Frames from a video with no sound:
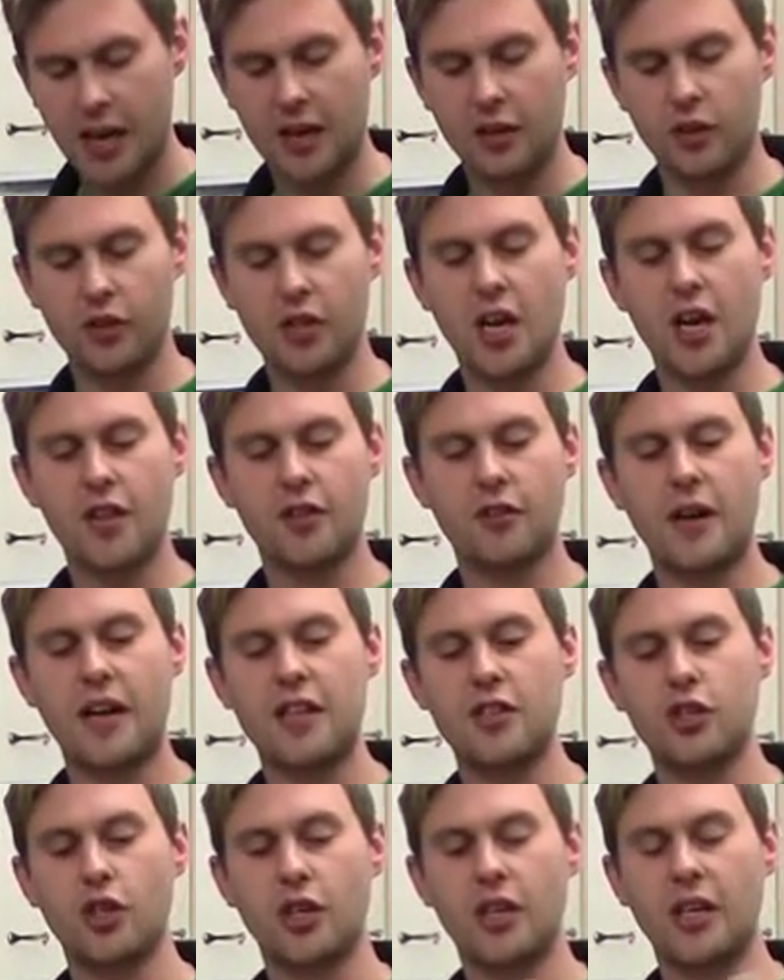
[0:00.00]
And on the other
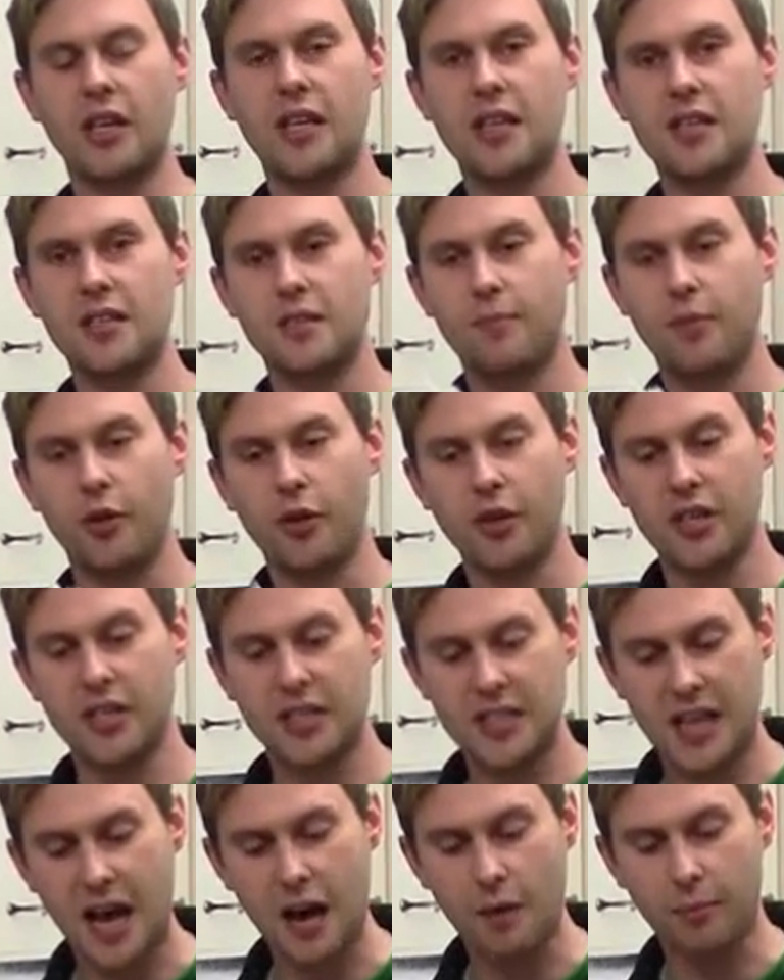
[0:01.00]
end, you're going to need to put
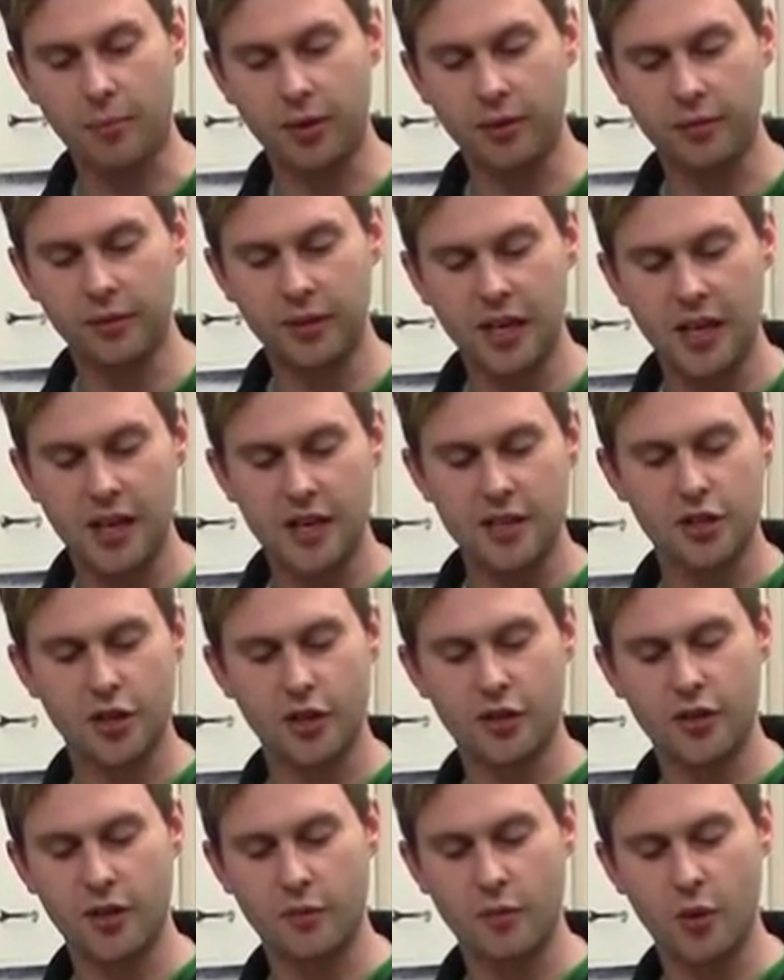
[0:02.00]
the tap
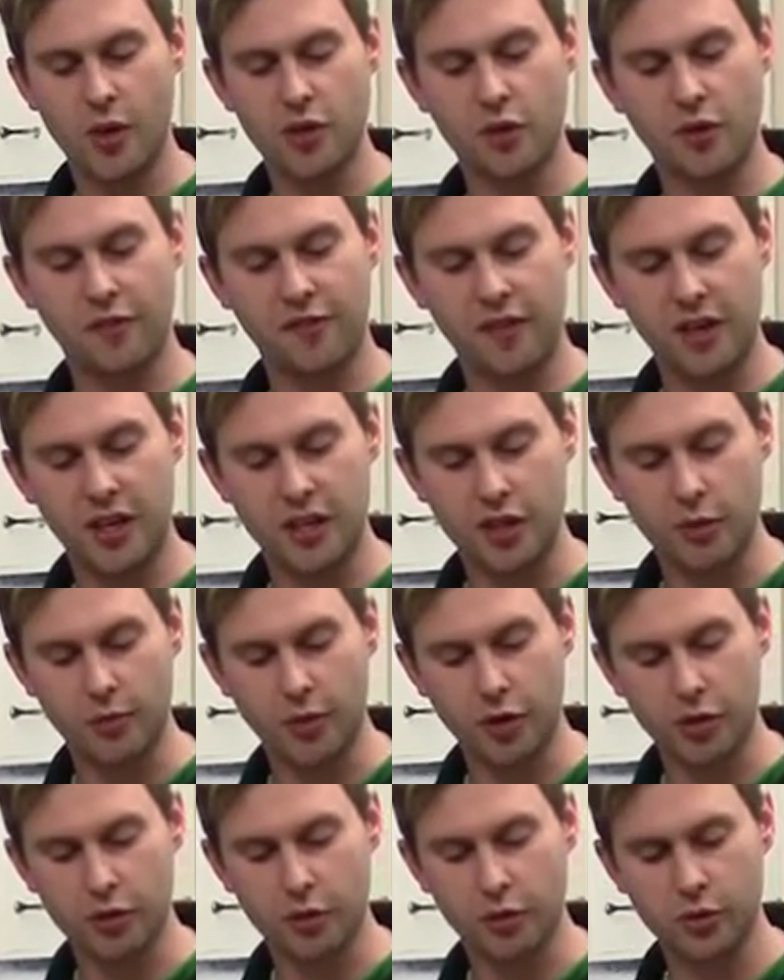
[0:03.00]
so that when you're filling your
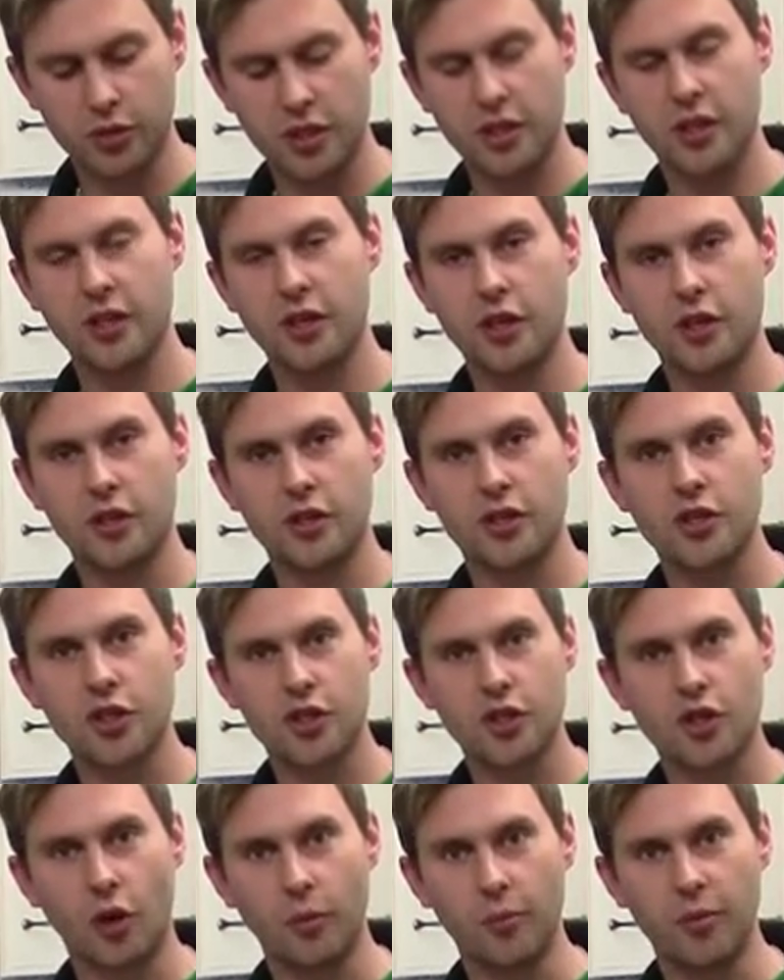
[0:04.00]
bottles, you can
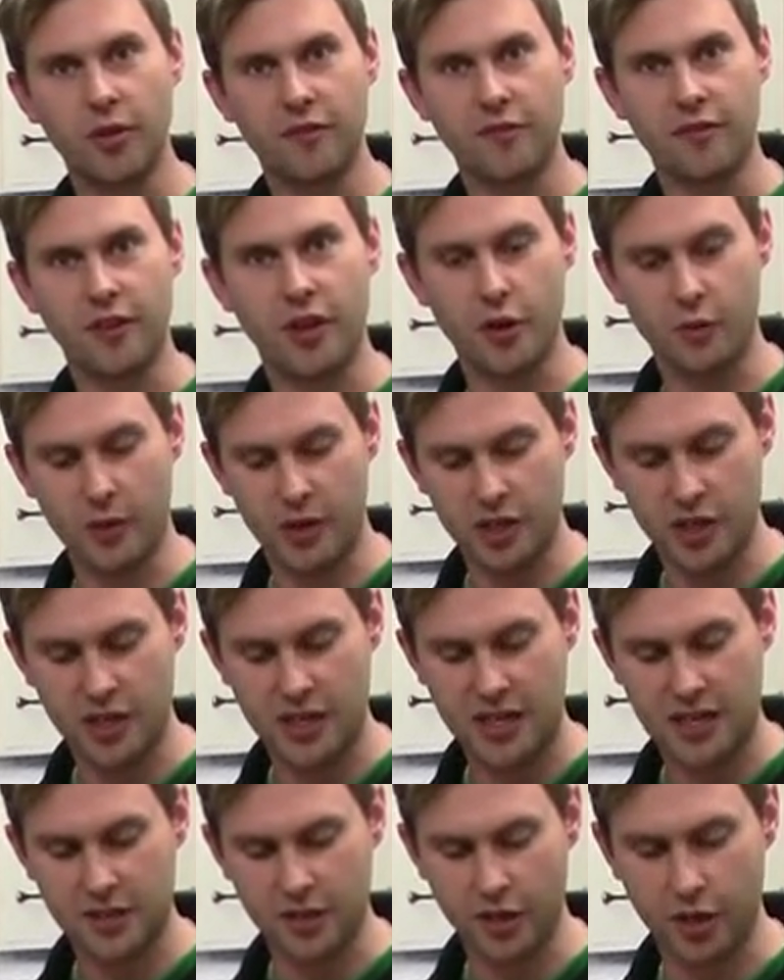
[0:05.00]
stop the flow when you
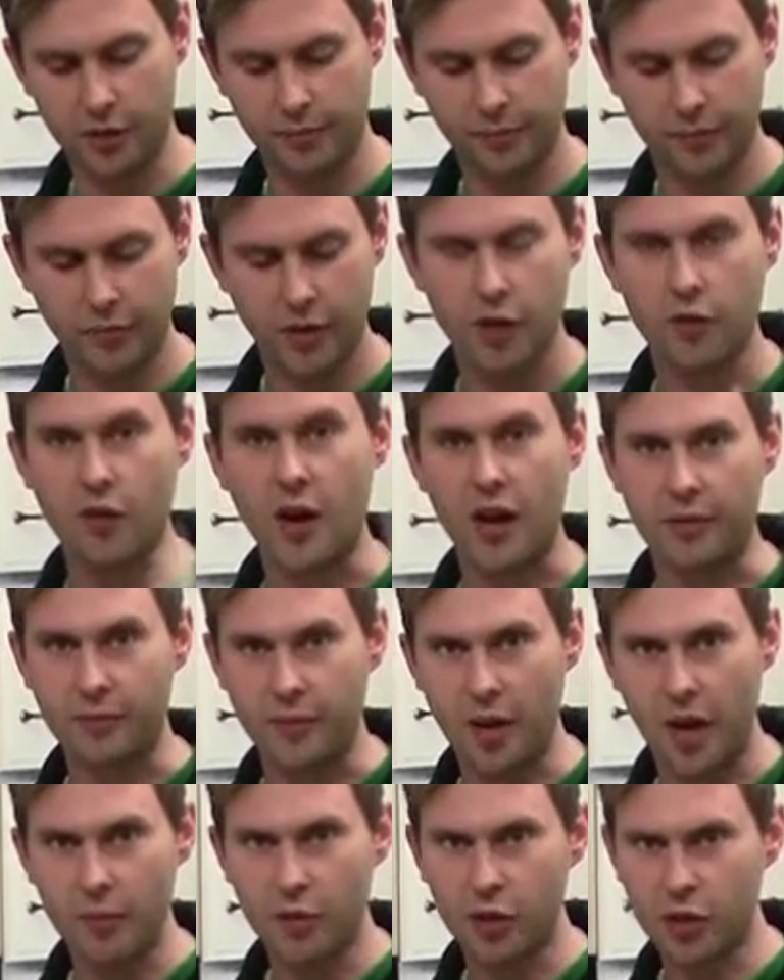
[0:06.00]
need to.
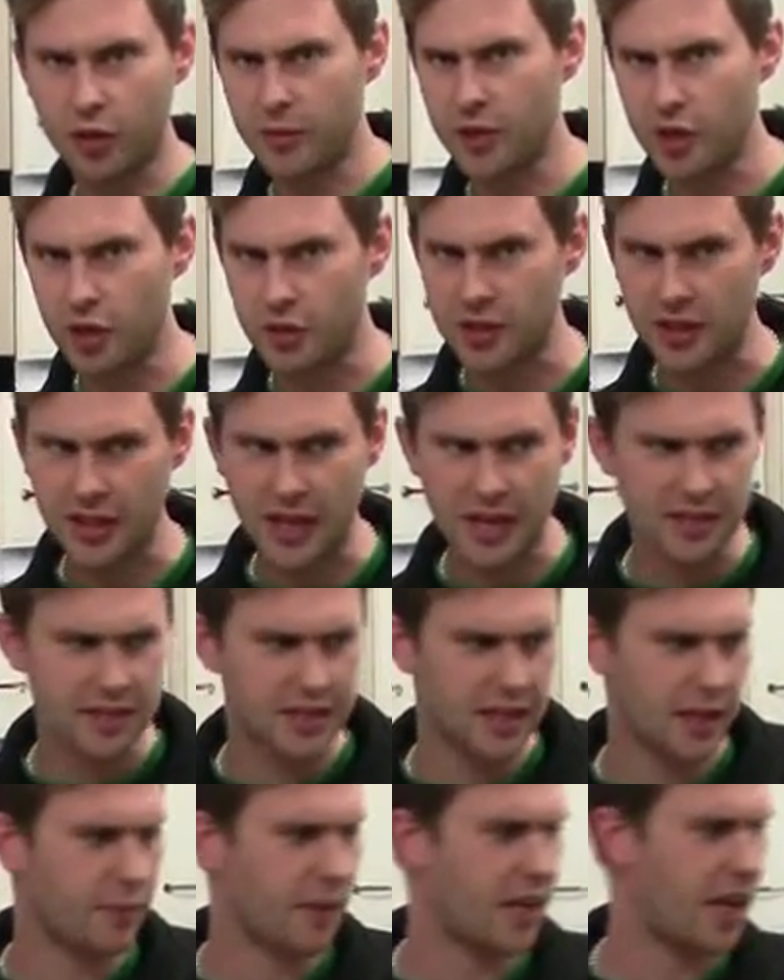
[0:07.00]
Right, I'm not going to be using that, so